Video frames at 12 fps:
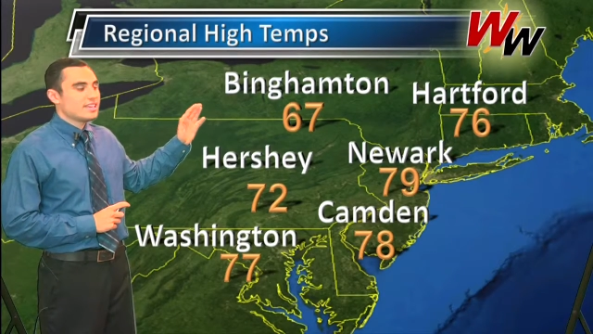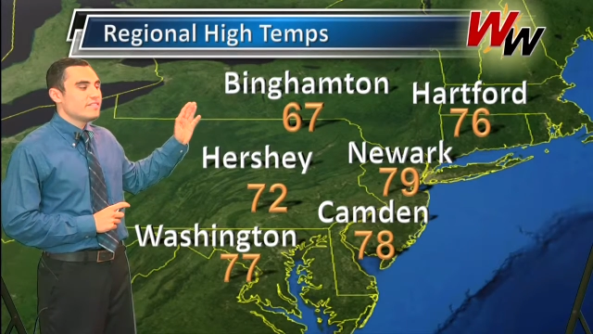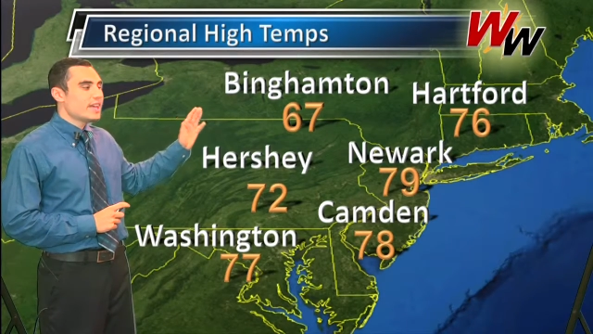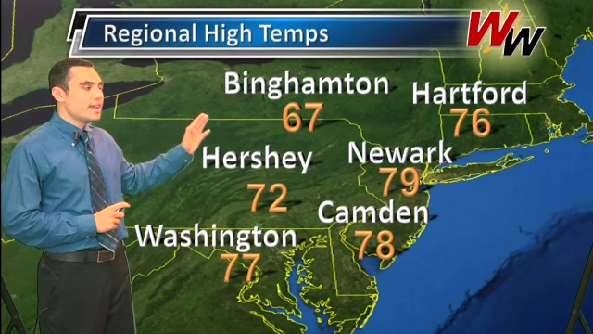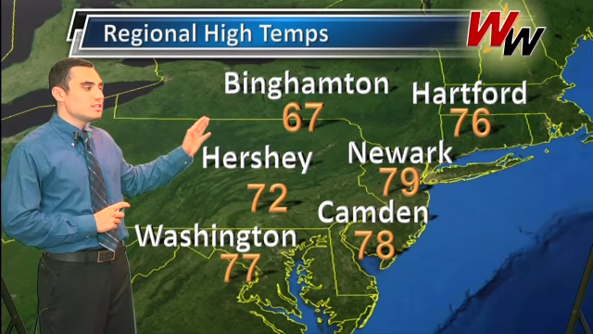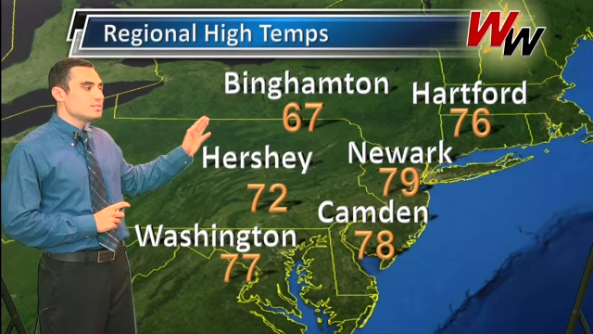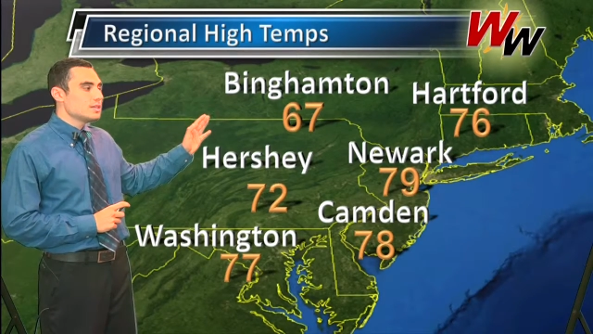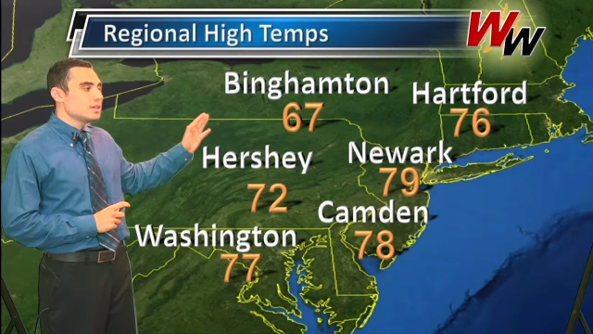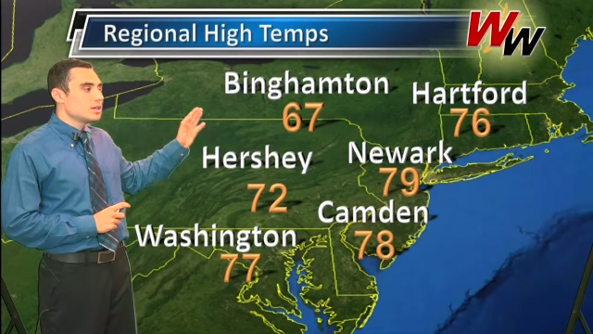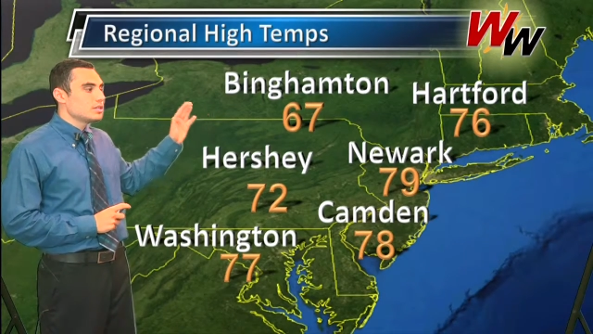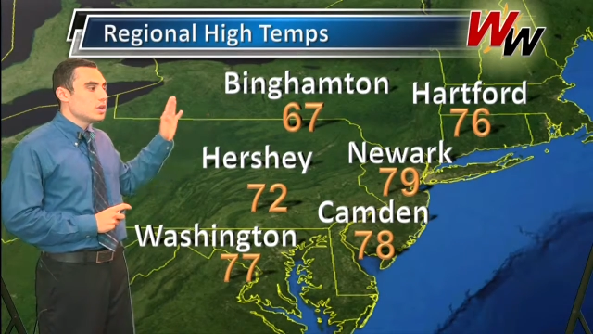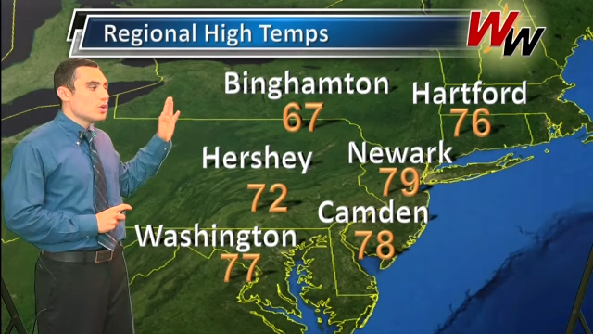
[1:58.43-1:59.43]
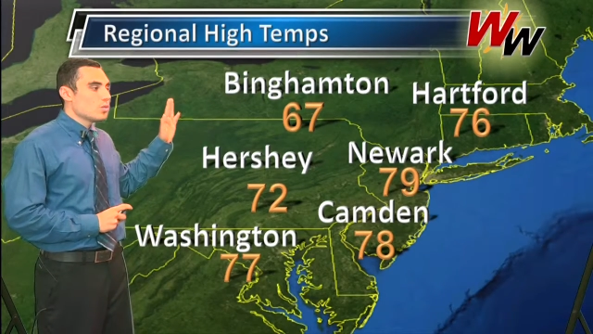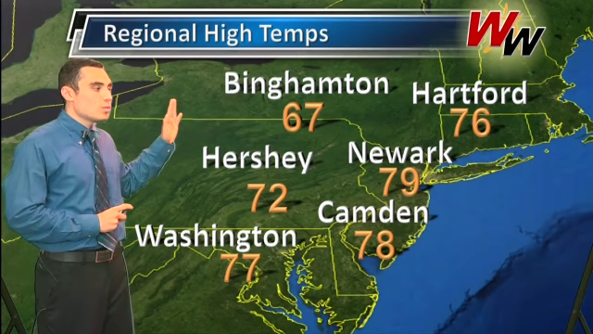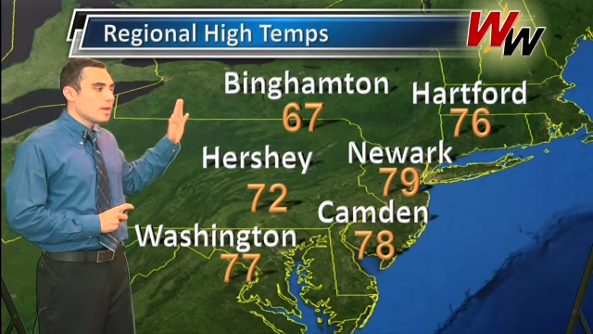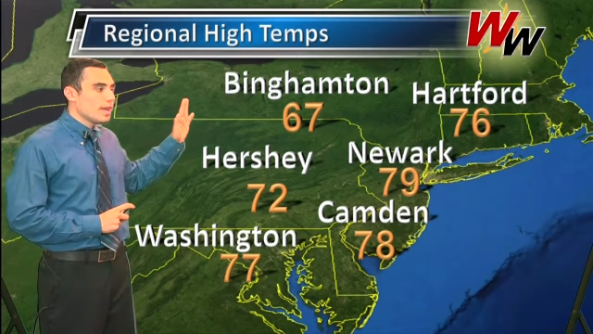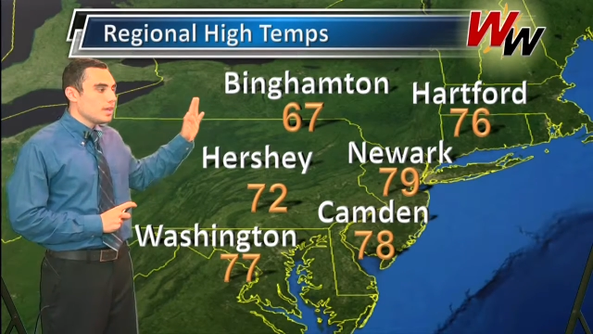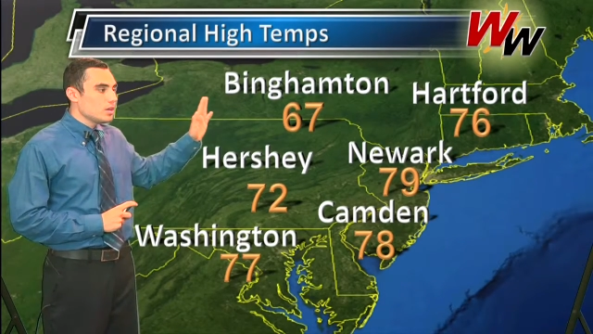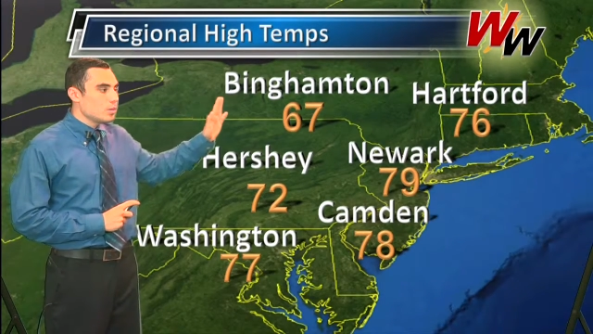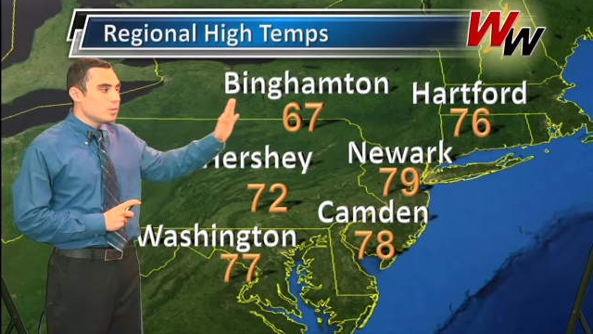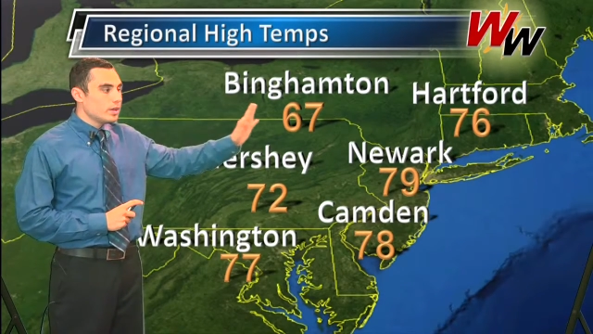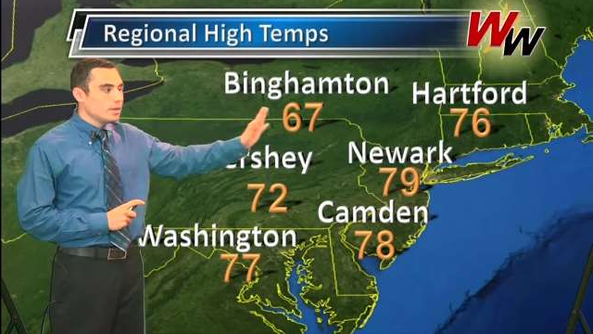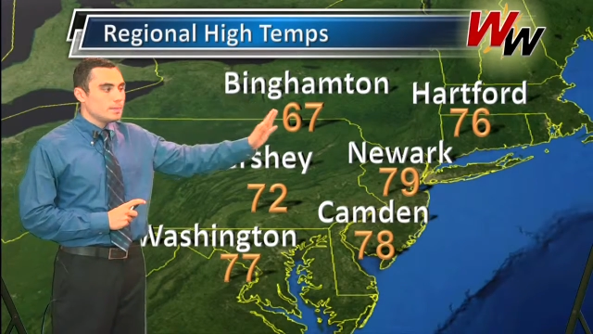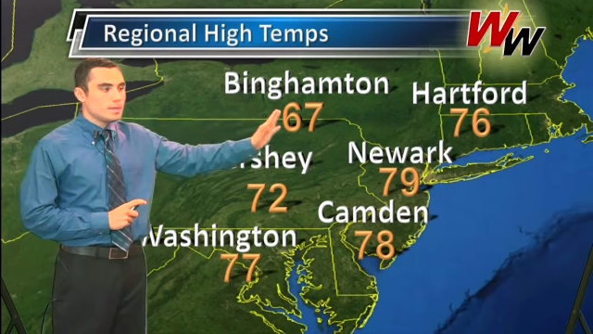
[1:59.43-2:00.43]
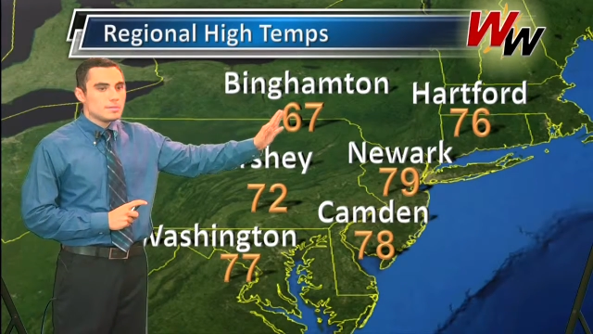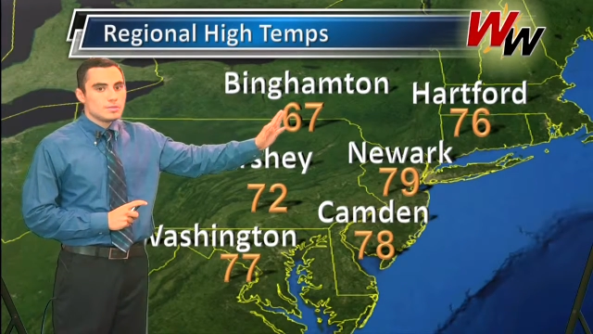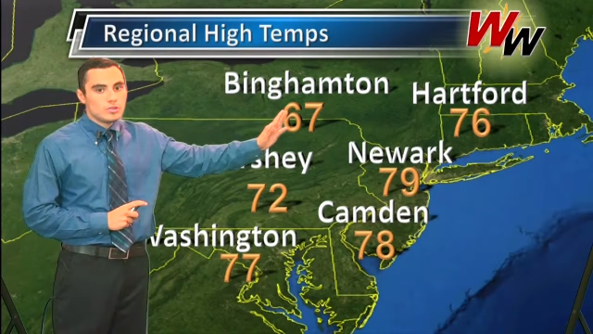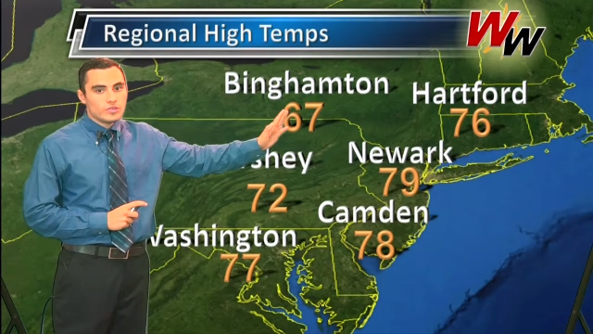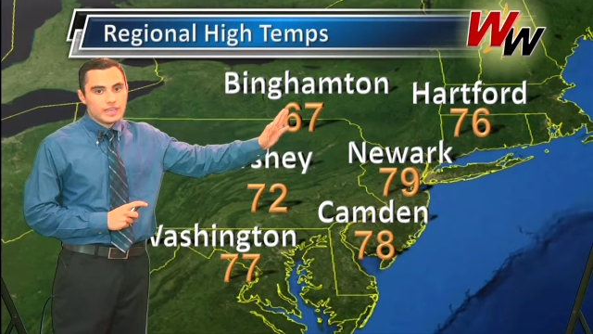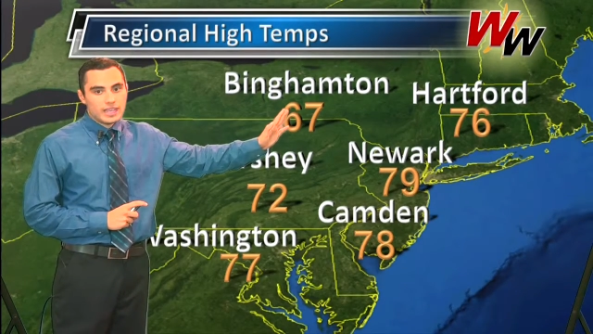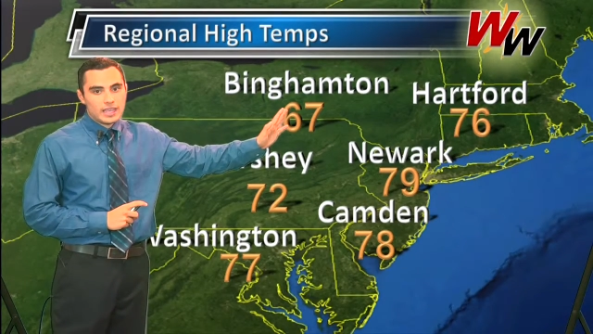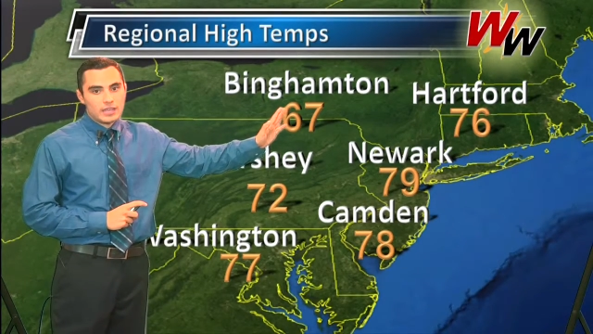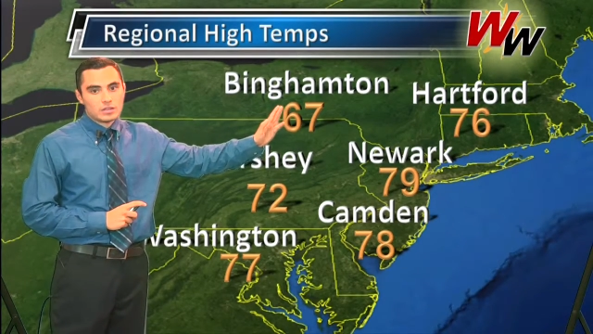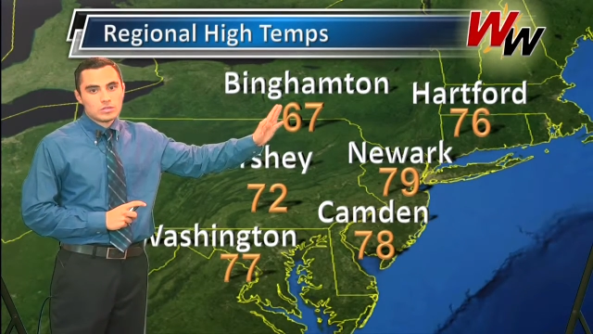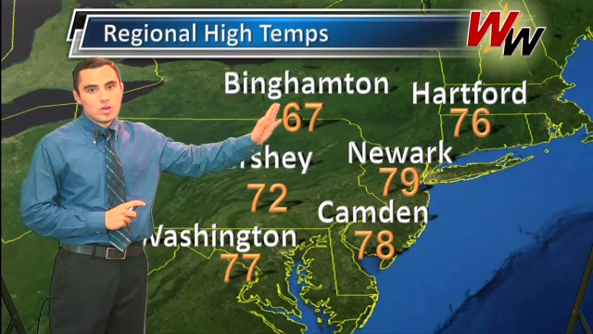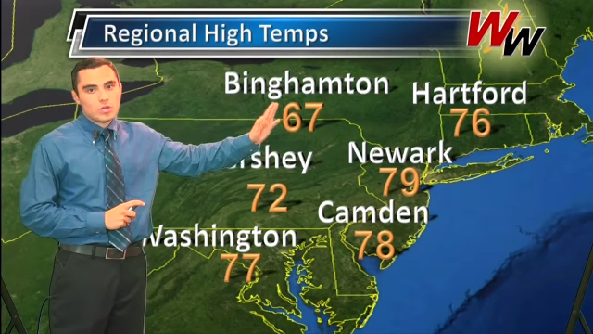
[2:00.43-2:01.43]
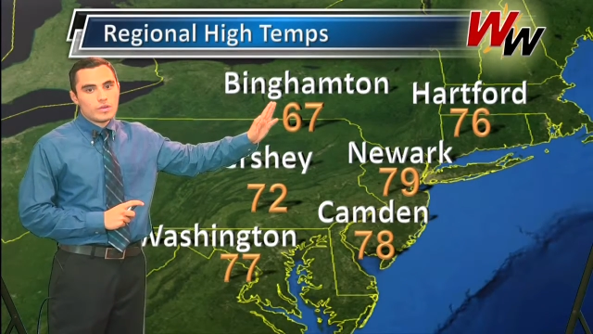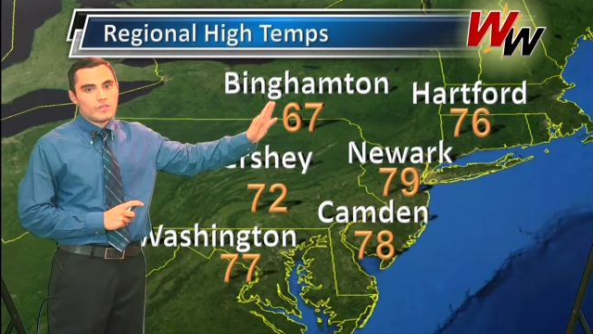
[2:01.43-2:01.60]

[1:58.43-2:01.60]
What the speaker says: And that is because rain will be moving in along with